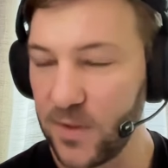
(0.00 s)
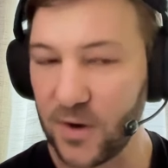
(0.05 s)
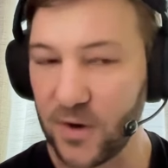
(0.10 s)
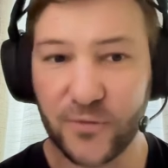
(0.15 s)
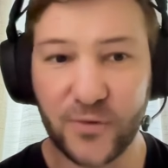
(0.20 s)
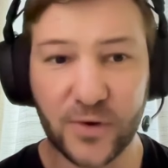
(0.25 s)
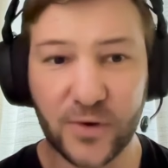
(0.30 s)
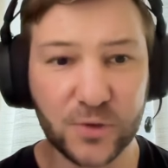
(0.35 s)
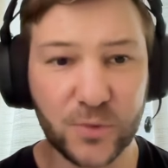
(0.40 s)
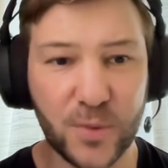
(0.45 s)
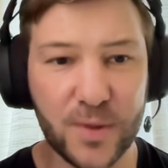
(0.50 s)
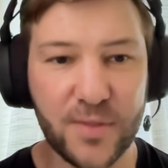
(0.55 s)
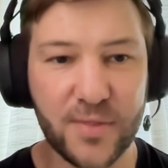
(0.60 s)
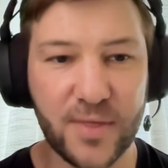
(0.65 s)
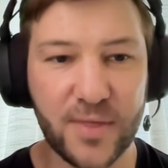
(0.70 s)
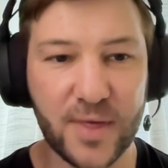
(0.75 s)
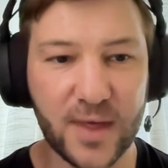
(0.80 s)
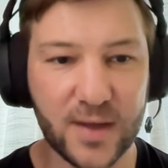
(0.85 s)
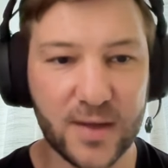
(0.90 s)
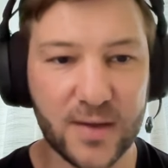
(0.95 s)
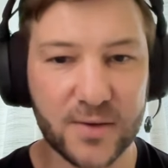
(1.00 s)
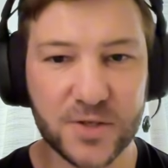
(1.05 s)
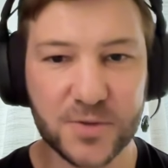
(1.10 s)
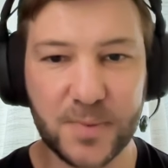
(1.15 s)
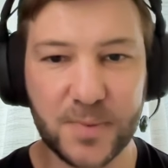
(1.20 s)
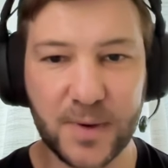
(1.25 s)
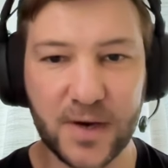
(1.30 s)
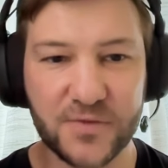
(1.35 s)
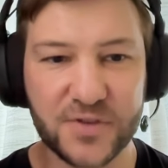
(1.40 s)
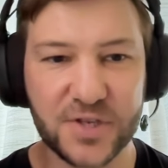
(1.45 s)
they're filled with the
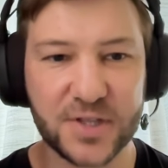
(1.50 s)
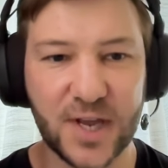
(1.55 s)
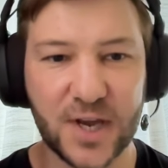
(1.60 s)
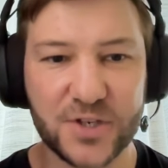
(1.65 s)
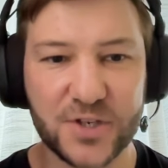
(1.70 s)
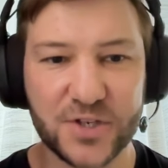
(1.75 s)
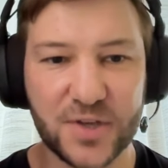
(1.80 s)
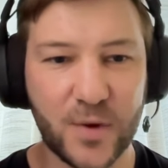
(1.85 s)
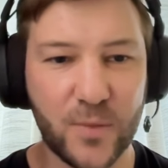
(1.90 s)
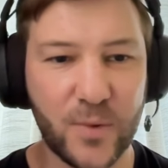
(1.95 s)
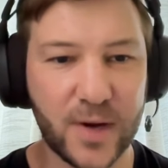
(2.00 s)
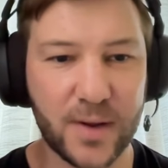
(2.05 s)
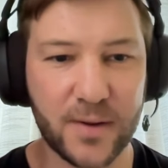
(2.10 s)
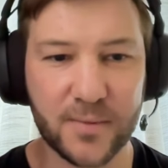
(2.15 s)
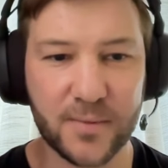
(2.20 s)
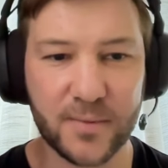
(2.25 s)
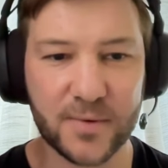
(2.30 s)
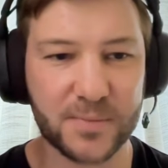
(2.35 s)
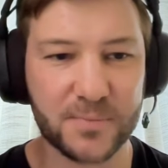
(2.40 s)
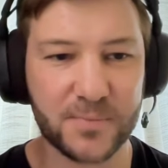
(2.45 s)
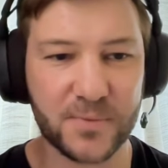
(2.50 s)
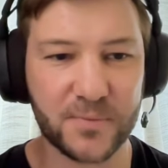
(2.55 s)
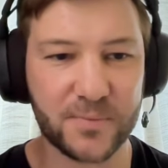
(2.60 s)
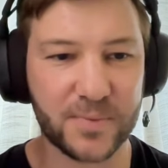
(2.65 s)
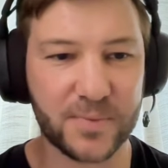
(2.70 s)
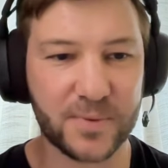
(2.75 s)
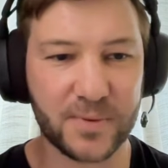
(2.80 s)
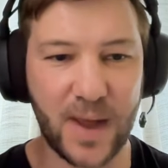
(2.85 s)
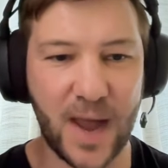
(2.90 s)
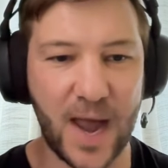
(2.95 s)
spirit of Satoshi and they want to
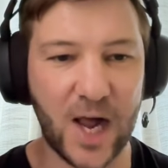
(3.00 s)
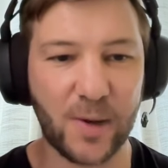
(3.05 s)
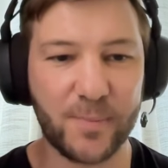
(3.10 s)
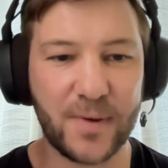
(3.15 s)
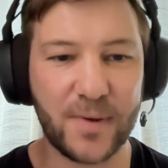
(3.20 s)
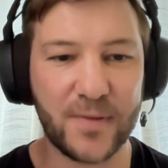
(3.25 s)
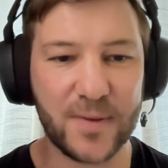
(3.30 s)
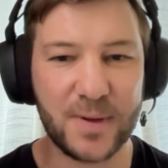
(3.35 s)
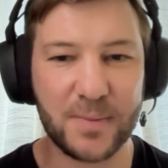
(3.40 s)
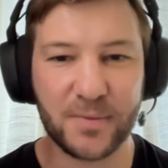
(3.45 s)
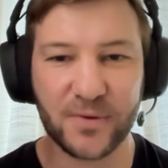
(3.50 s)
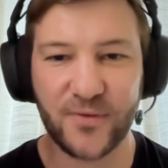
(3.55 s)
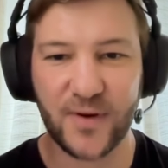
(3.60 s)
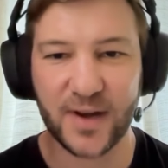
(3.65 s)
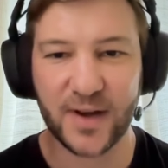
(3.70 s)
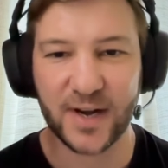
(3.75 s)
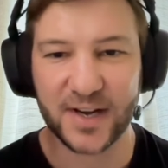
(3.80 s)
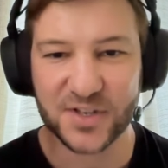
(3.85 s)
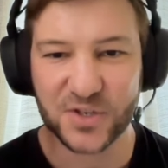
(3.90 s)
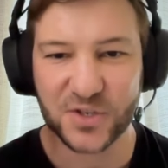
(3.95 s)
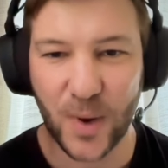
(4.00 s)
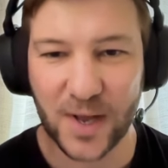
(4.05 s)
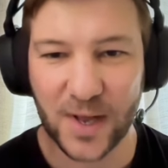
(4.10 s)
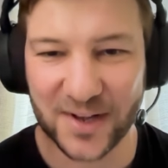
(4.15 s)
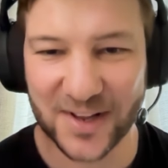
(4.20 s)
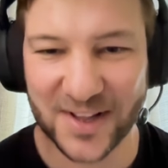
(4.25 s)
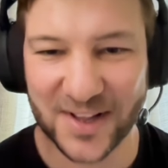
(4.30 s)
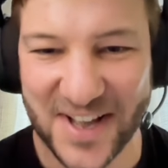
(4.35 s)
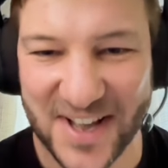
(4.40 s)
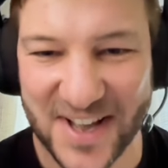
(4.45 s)
help other people find it as
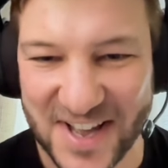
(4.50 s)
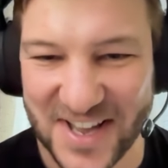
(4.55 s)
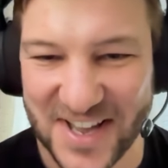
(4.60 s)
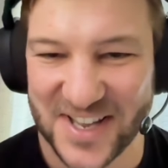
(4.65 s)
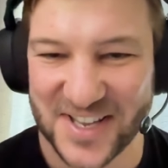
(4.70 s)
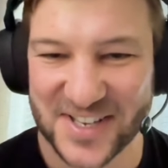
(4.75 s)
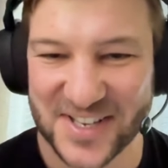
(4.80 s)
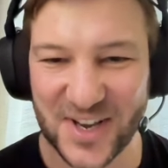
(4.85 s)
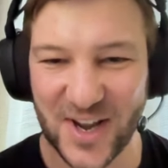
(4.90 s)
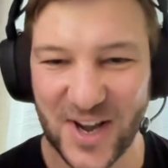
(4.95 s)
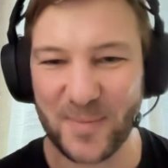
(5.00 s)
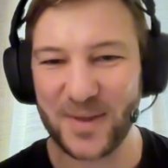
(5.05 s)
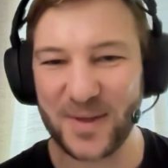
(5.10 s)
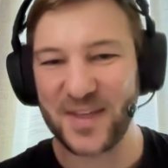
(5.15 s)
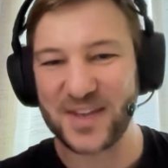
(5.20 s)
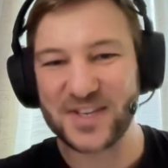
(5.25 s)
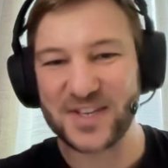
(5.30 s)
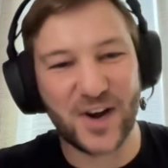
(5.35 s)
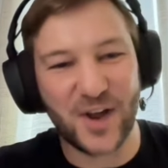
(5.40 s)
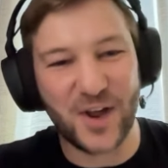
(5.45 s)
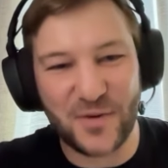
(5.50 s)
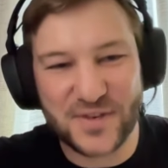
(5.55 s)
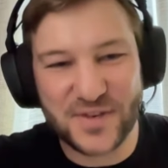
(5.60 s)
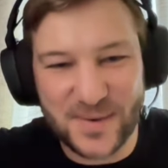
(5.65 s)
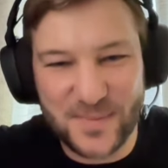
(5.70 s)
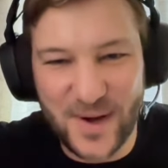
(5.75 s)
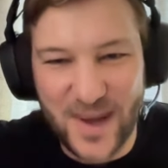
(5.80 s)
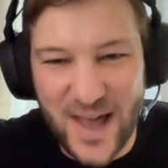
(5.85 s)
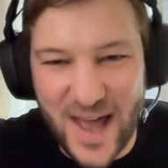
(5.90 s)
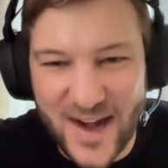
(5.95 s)
well. So I mean, there's a lot of
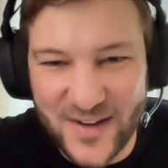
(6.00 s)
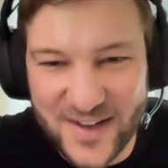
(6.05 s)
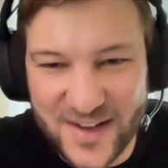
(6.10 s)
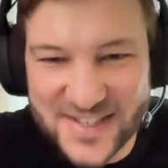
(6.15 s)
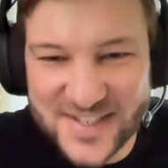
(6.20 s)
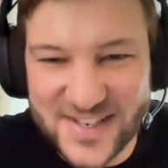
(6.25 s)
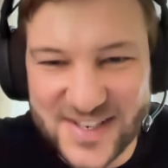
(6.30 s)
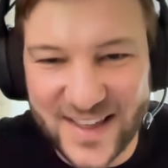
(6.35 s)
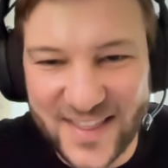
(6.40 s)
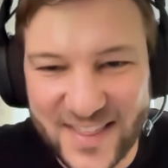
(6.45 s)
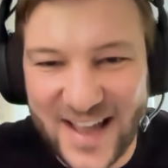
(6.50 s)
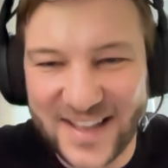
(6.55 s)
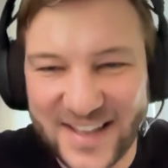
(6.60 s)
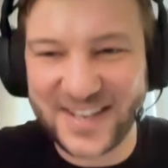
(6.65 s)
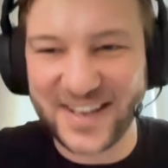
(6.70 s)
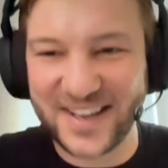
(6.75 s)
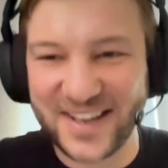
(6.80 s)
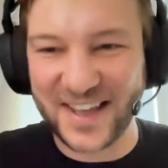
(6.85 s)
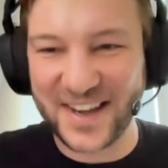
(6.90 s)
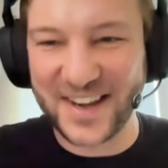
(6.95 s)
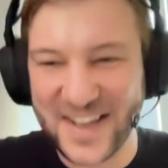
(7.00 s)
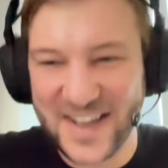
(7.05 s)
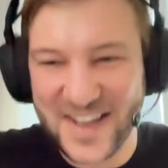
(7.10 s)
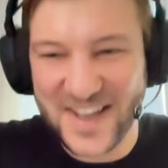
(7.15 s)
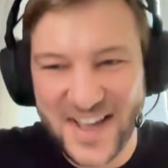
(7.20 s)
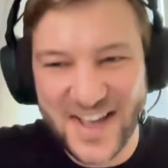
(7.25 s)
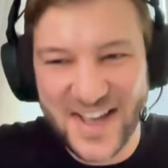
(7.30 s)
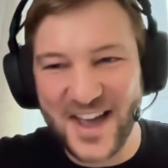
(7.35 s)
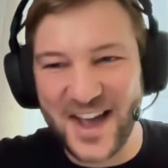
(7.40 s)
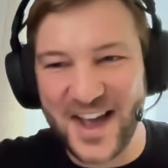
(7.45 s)
similarities like that,
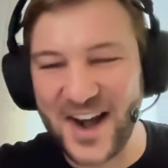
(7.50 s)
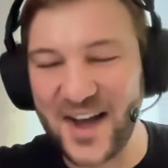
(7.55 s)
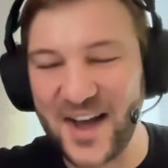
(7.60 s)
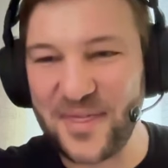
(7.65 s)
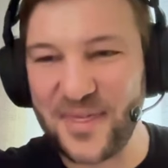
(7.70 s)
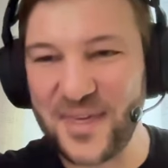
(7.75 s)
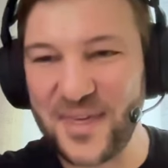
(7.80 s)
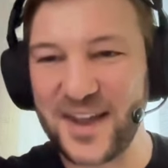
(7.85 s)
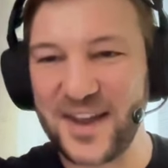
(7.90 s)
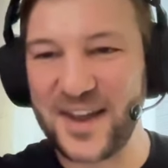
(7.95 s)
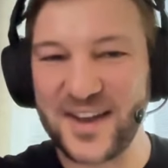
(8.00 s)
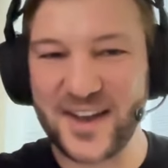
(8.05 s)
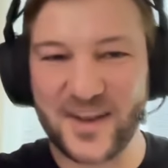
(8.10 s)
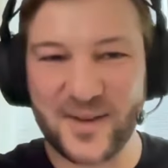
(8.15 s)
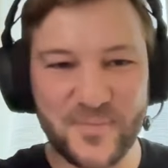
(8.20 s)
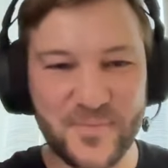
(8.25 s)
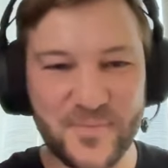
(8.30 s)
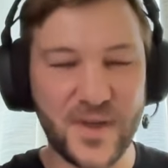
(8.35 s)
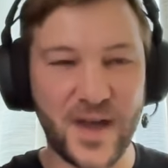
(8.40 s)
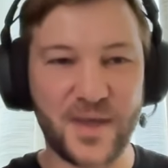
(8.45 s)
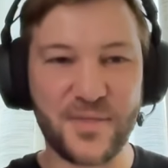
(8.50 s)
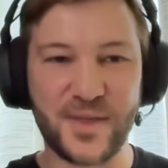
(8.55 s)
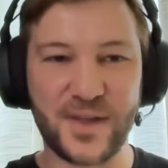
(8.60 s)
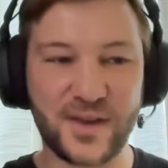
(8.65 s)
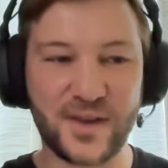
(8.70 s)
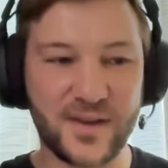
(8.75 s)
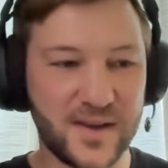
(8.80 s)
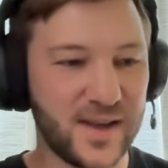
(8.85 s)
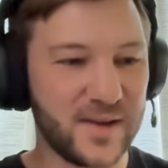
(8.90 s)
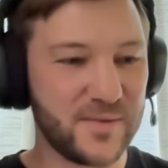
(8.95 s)
and I think
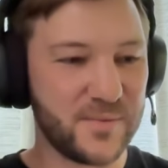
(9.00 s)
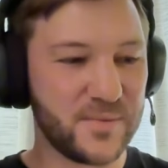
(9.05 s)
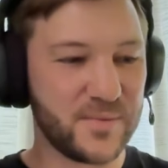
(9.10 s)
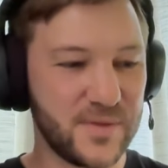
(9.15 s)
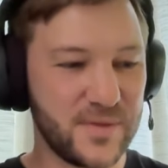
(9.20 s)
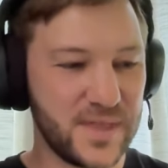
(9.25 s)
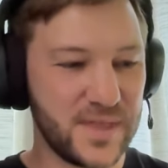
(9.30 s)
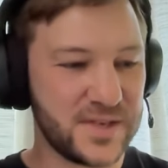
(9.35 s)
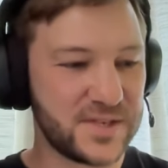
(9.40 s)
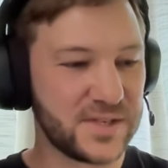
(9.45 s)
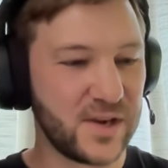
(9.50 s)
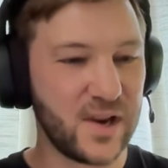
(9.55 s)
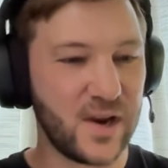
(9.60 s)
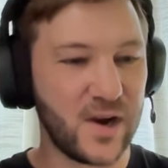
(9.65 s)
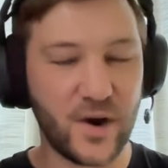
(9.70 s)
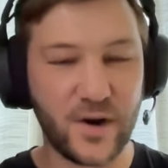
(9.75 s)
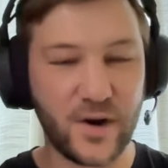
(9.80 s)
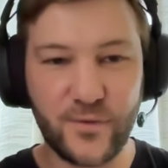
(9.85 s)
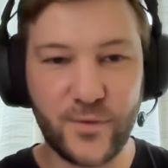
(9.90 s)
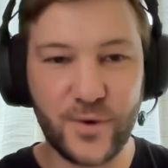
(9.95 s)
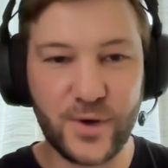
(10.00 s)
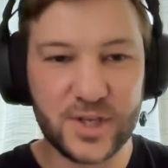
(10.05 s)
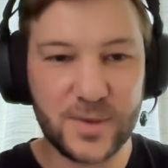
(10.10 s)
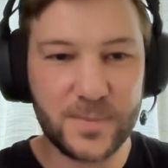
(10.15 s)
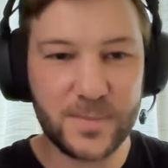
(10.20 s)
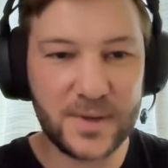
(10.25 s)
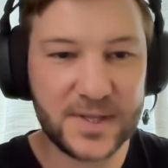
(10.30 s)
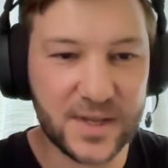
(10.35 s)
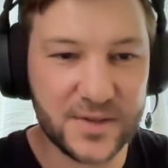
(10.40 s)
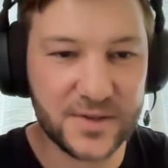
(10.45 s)
there's still a lot of work
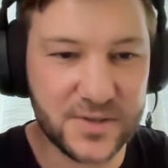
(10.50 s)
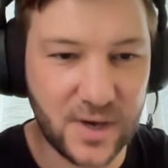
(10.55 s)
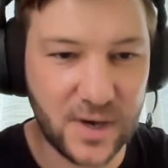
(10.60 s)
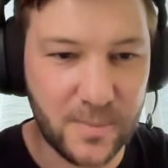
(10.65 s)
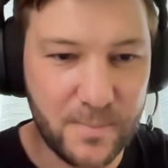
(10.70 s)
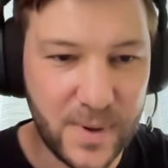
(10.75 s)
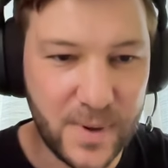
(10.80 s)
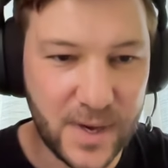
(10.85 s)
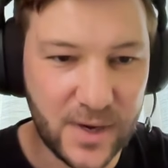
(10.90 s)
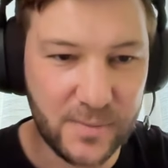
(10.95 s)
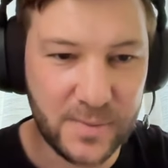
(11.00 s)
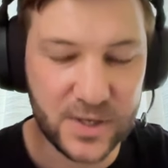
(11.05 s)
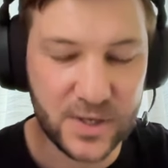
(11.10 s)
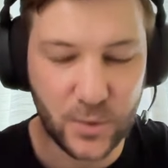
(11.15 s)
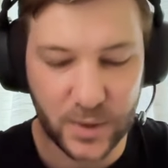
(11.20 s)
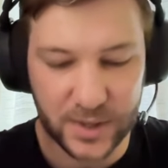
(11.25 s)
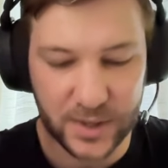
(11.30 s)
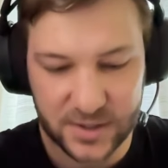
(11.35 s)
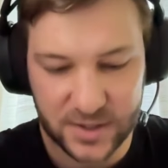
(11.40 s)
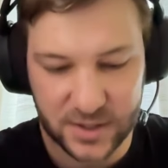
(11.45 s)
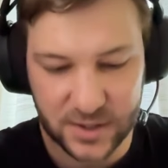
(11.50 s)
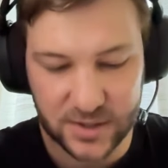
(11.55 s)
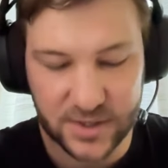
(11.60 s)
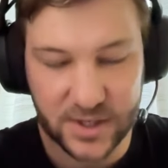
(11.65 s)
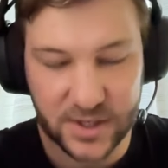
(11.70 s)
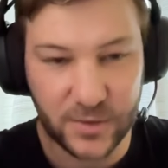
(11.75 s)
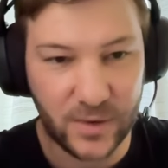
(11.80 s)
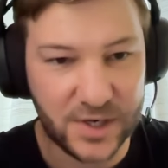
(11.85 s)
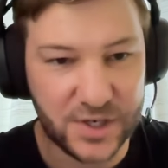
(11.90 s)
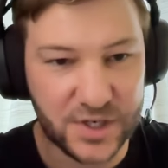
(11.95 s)
to be done to compare Bitcoin
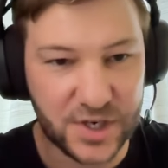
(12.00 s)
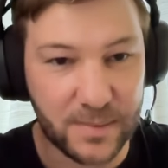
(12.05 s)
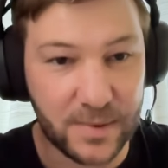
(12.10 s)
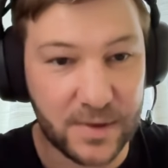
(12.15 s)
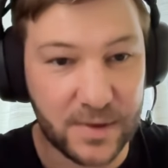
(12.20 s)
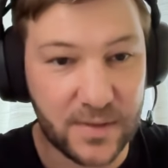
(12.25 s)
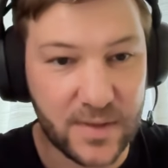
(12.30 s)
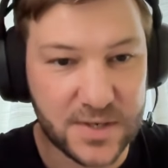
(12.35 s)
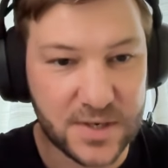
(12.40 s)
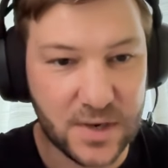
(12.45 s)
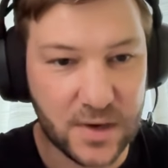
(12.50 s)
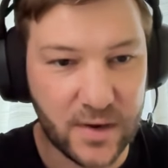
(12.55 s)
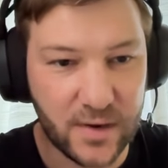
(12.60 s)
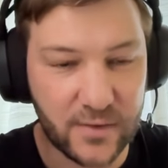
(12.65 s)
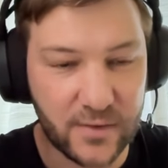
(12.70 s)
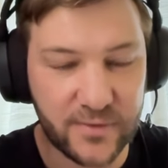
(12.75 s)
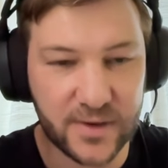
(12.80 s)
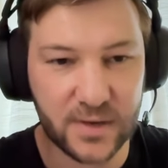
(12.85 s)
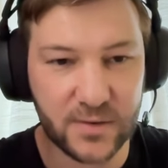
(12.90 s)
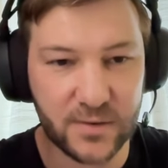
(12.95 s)
to religion. I mean, there's a lot of